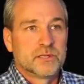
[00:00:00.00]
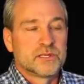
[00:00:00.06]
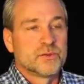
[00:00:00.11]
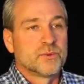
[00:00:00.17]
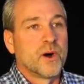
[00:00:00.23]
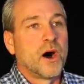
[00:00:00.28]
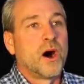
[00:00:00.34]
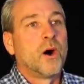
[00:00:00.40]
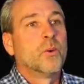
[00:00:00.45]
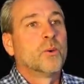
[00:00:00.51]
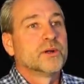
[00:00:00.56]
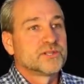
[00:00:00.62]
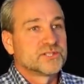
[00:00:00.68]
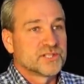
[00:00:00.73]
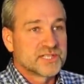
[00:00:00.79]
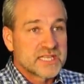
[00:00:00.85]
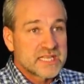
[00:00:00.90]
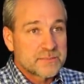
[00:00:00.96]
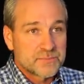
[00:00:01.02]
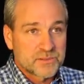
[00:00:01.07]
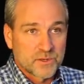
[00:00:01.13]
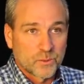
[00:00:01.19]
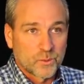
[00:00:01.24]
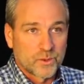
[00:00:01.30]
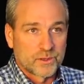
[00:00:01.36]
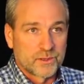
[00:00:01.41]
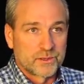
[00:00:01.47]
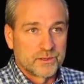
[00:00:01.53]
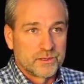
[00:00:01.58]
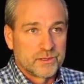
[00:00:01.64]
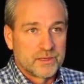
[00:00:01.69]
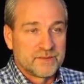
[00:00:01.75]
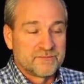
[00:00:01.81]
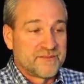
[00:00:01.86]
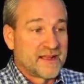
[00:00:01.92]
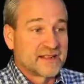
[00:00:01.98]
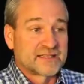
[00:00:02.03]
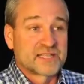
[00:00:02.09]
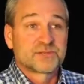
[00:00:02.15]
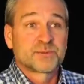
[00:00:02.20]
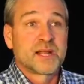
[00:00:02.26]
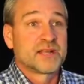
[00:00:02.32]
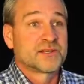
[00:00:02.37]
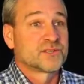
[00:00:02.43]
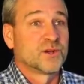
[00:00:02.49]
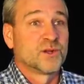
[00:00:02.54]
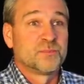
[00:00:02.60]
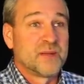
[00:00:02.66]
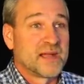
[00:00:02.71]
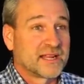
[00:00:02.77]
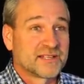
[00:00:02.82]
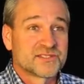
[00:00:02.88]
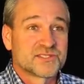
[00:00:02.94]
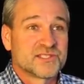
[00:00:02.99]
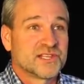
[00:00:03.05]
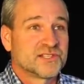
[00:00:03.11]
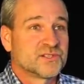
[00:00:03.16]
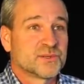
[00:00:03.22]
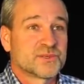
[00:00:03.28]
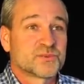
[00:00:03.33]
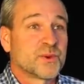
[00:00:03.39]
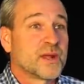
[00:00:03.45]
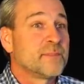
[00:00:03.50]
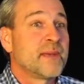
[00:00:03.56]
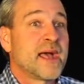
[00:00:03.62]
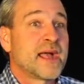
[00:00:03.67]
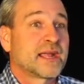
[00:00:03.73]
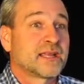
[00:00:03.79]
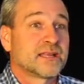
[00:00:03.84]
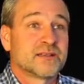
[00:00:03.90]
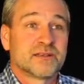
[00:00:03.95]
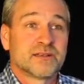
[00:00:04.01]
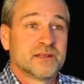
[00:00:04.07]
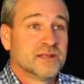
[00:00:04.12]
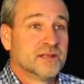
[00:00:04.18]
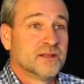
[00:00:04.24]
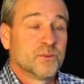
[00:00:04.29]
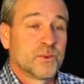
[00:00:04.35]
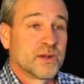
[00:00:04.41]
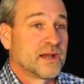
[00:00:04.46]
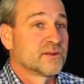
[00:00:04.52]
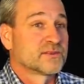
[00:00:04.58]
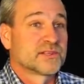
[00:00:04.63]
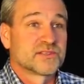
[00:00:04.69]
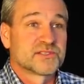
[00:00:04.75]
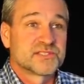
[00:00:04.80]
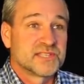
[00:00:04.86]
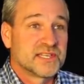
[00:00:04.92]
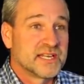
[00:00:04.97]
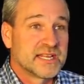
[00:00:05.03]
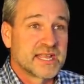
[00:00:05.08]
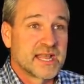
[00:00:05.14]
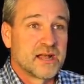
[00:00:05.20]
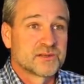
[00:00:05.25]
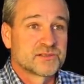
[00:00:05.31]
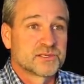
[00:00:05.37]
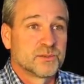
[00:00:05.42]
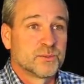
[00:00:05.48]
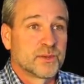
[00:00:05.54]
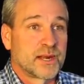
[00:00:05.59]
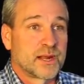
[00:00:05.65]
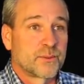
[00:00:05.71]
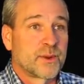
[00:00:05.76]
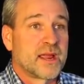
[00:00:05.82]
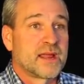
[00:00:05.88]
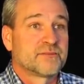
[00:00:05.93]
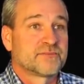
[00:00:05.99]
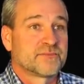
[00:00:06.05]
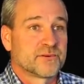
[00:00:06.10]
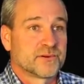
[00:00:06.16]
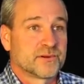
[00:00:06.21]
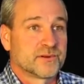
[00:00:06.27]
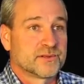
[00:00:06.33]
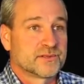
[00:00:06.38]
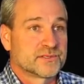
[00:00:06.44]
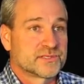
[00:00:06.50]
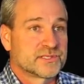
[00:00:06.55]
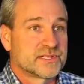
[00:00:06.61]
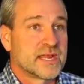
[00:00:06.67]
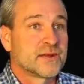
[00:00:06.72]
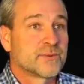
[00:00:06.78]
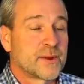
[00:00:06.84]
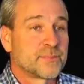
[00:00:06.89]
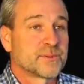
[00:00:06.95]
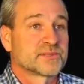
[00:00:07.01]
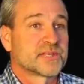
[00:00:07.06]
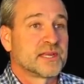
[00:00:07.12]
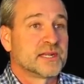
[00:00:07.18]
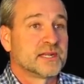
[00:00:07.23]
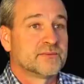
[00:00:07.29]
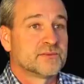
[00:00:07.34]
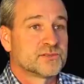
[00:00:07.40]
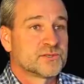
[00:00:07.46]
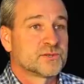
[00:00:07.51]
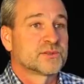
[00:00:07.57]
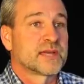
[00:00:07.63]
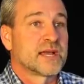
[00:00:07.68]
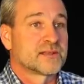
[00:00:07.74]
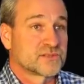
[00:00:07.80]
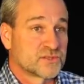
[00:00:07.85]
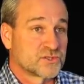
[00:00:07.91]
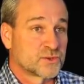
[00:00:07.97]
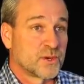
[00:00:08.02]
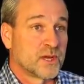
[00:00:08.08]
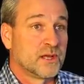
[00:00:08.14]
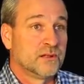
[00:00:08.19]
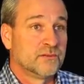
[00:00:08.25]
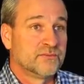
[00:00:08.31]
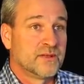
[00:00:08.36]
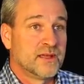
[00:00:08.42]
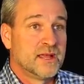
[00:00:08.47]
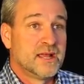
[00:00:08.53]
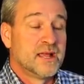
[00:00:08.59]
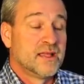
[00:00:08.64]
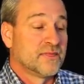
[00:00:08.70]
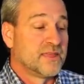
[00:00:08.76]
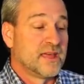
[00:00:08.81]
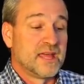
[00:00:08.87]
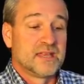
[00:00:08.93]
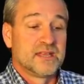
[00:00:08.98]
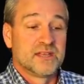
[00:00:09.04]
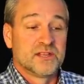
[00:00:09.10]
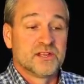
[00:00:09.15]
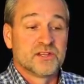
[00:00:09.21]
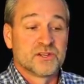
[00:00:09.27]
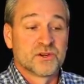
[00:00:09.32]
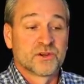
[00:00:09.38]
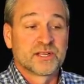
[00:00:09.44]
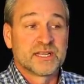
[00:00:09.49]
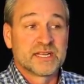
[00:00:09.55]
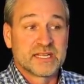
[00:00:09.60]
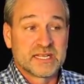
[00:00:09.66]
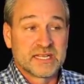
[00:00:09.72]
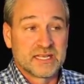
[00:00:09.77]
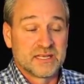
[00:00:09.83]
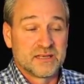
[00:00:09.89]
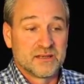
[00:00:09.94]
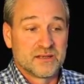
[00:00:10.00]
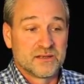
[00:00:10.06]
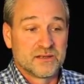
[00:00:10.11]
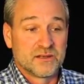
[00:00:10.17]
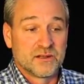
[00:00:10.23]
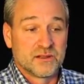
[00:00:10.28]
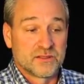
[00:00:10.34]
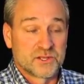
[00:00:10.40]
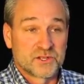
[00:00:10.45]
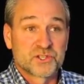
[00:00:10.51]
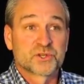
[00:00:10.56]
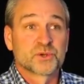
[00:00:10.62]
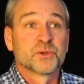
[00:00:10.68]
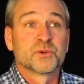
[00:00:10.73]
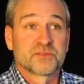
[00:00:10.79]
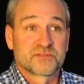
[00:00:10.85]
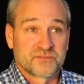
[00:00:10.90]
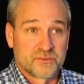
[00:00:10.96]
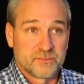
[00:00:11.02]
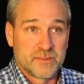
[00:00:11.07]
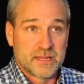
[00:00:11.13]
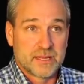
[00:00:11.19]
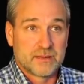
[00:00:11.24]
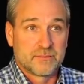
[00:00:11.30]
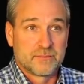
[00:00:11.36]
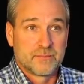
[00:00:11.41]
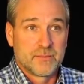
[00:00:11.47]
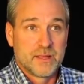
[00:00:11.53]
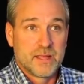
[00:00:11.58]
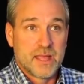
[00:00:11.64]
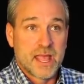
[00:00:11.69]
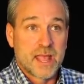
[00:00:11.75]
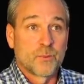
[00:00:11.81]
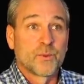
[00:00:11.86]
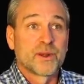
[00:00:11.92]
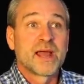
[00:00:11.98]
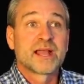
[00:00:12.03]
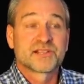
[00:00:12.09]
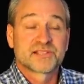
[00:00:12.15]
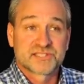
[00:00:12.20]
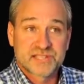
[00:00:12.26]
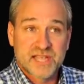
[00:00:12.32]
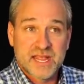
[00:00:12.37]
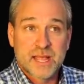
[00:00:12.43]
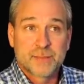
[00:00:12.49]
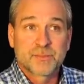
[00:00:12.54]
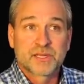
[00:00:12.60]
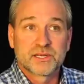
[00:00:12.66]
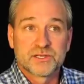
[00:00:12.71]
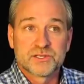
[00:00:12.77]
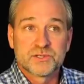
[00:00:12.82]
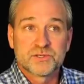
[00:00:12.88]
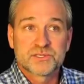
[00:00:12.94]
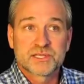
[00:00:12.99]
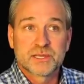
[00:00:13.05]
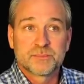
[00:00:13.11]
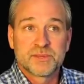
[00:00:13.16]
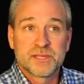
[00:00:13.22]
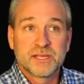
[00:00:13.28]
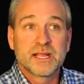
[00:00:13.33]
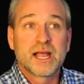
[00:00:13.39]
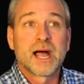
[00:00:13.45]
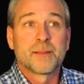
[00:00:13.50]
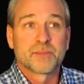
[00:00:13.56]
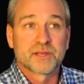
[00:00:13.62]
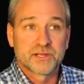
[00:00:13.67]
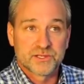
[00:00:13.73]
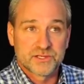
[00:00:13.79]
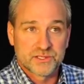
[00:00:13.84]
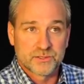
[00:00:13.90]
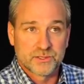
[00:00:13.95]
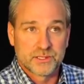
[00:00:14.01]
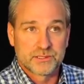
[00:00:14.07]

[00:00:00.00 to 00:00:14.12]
you always should keep your word. In fact, that's what I told my constituents way back in when I was on city council, when I ran for state representative in 2012, that you're going to get the truth from me. And when I say I'm going to do something, I'm going to do